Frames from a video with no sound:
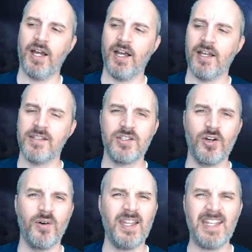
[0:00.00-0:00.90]

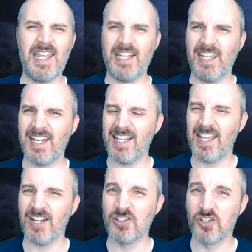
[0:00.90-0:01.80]
So it can
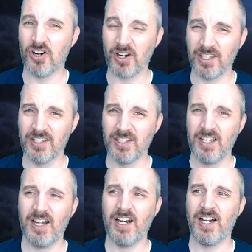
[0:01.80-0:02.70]
get dark.
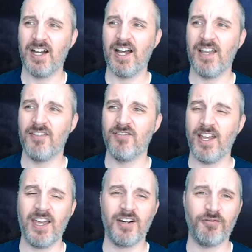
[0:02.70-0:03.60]

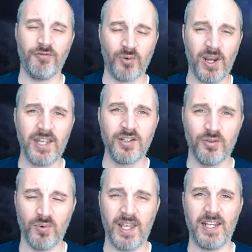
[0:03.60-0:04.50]
I had a friend
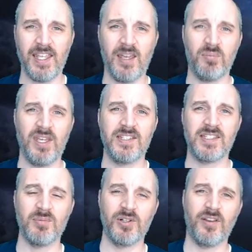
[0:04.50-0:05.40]
who ran a campaign
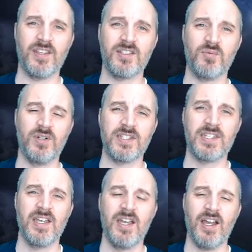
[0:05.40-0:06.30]
similar to this once,
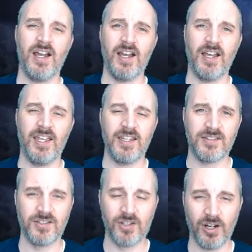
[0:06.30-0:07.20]
and
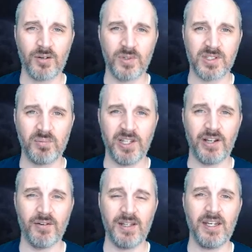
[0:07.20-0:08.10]
his daughter was a
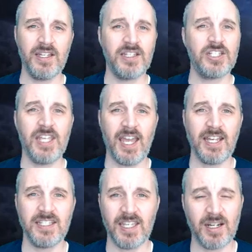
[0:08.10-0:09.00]
player in it, and she
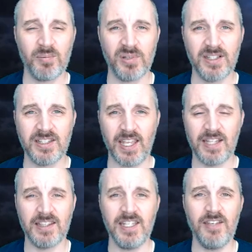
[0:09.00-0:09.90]
had to get up
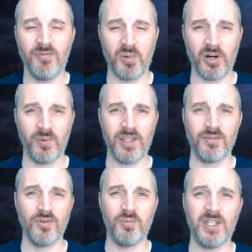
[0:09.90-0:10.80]
and leave partway
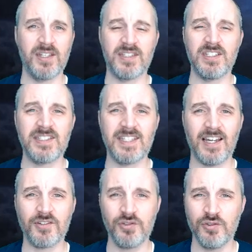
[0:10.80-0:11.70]
through because it just
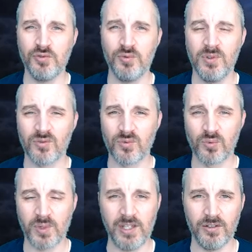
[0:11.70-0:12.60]
got too
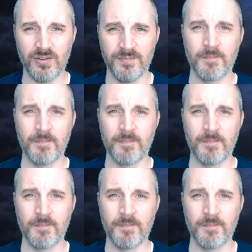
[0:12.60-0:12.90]
real.